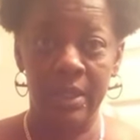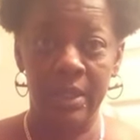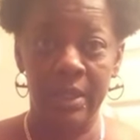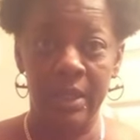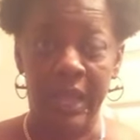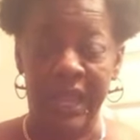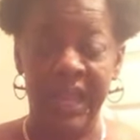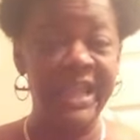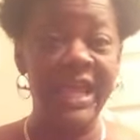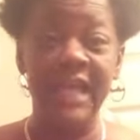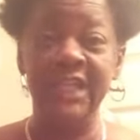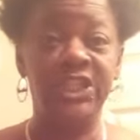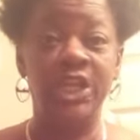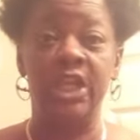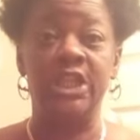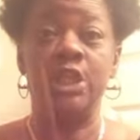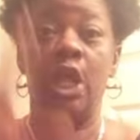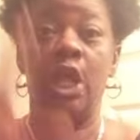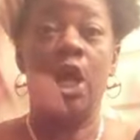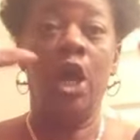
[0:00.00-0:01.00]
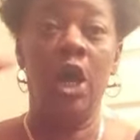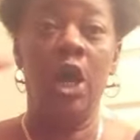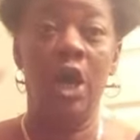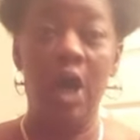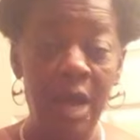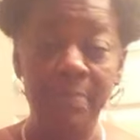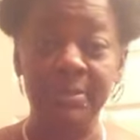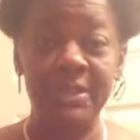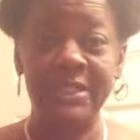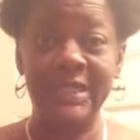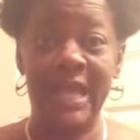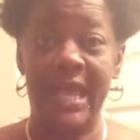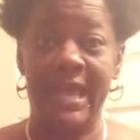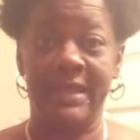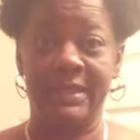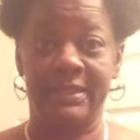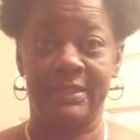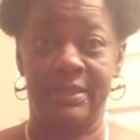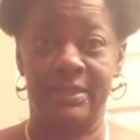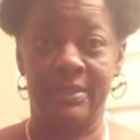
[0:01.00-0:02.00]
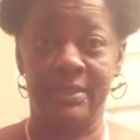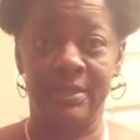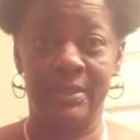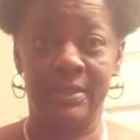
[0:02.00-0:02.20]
and they just upset